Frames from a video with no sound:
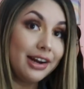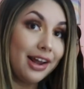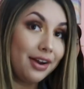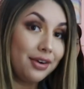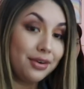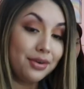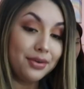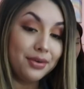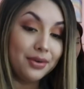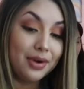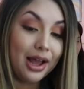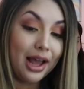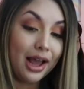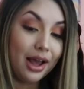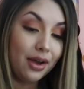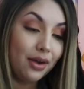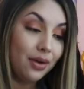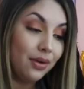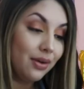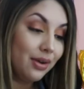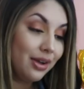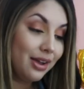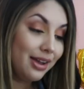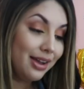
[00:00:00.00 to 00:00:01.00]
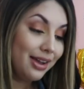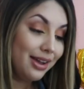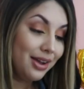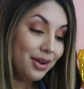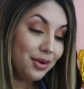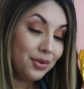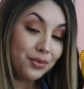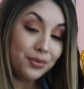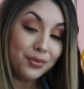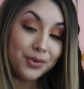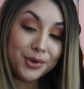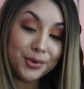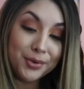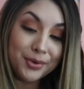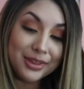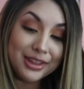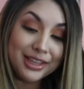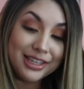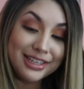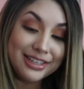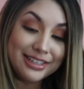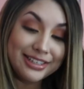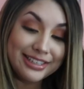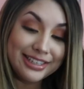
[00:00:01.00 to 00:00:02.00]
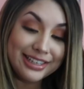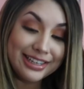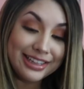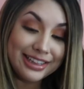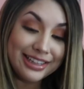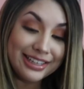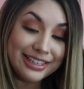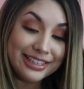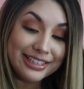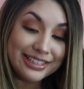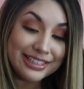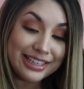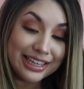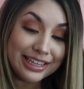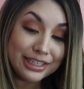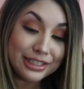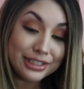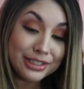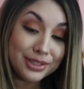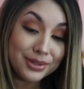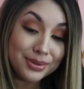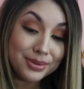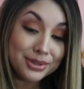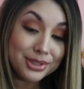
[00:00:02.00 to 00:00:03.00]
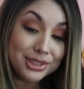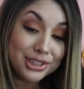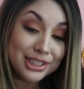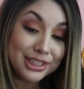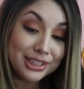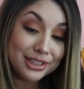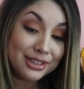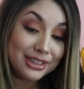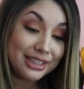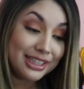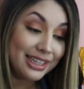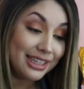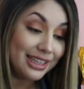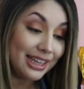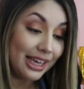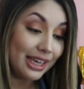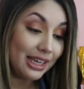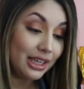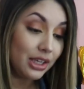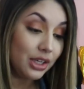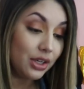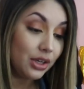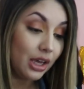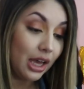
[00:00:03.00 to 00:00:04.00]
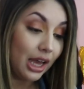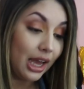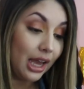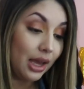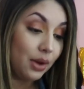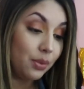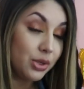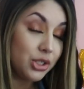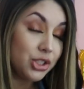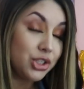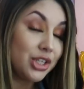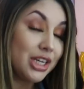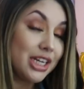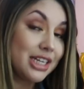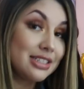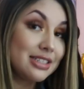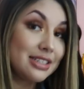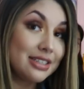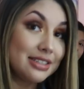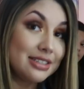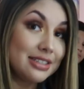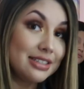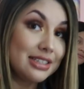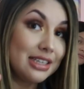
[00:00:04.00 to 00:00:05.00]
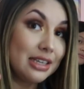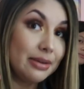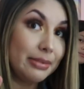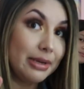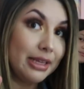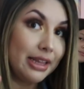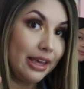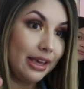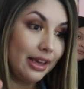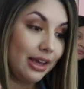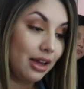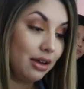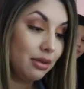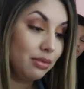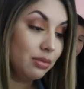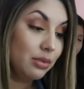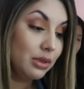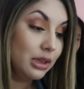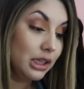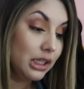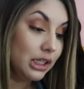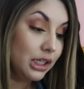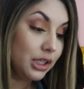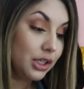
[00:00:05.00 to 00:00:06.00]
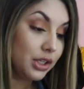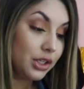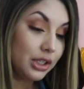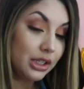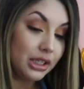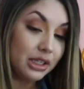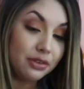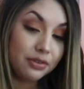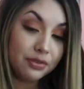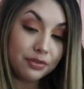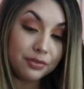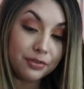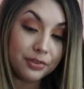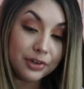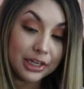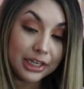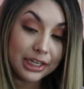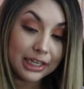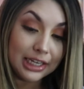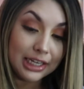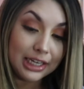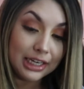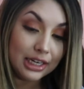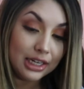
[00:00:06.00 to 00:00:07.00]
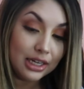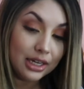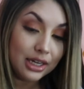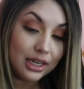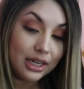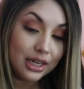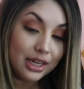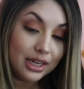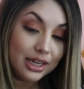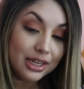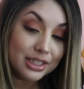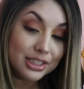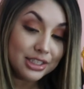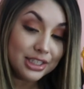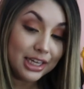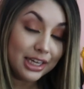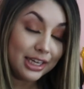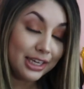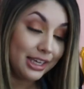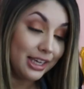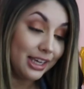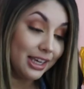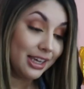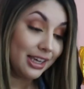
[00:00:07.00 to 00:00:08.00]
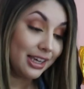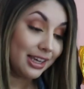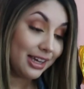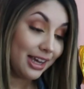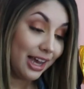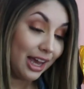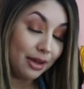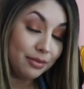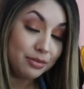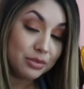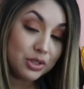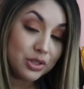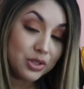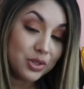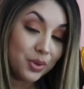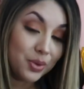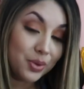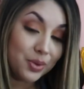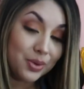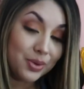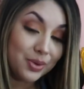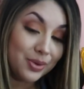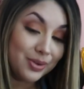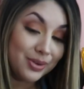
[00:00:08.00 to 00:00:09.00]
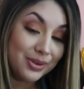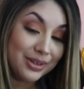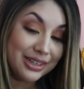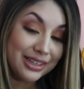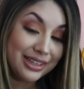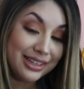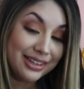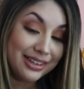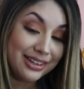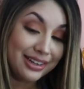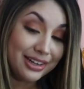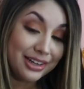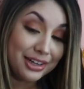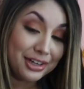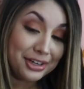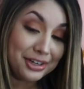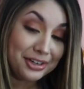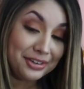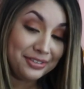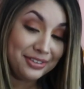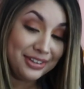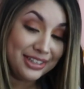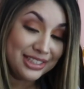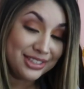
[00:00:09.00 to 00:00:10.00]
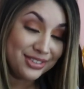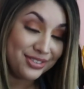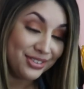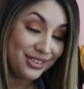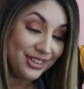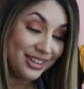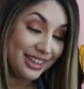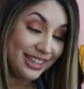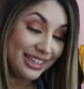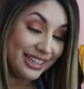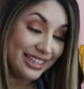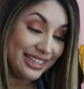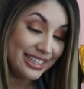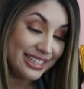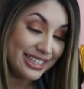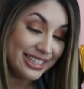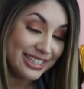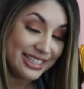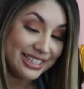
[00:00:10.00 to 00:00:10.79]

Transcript: I don't know how Ruth did this, like so chilly. Like I wish you guys could see me. Like I'm literally freaking shaking. I'm so nervous for this.